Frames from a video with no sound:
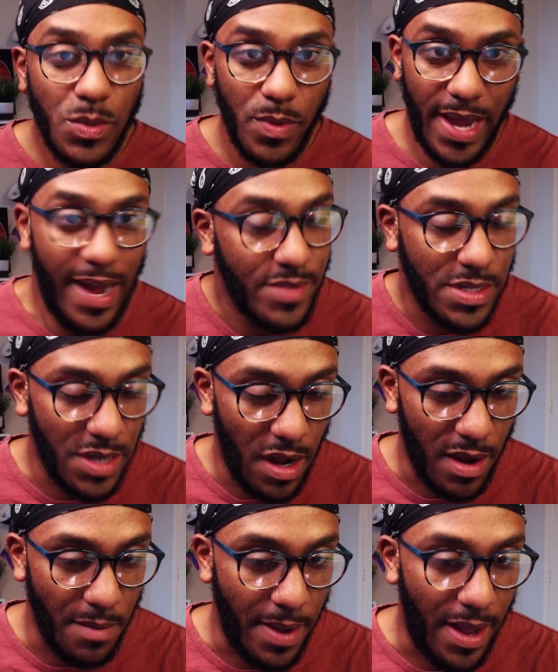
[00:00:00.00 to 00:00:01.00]
we have to
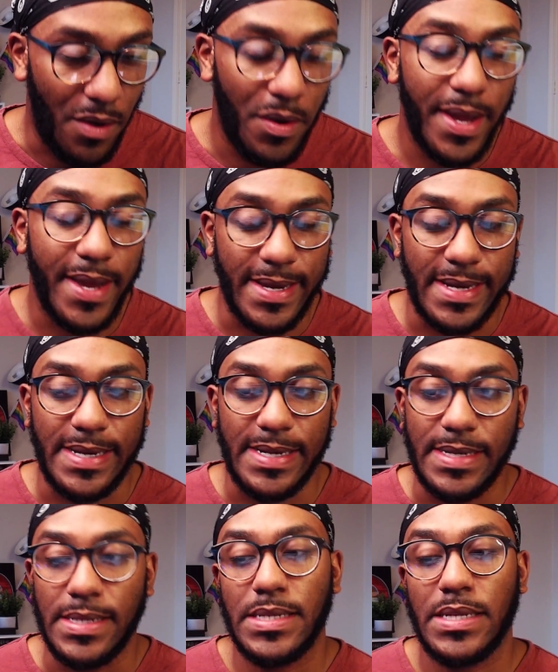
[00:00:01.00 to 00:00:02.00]
talk about
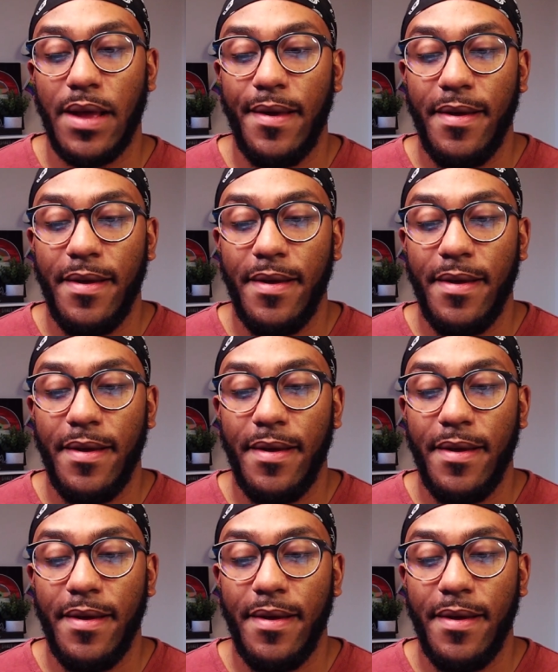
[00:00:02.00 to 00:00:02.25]
is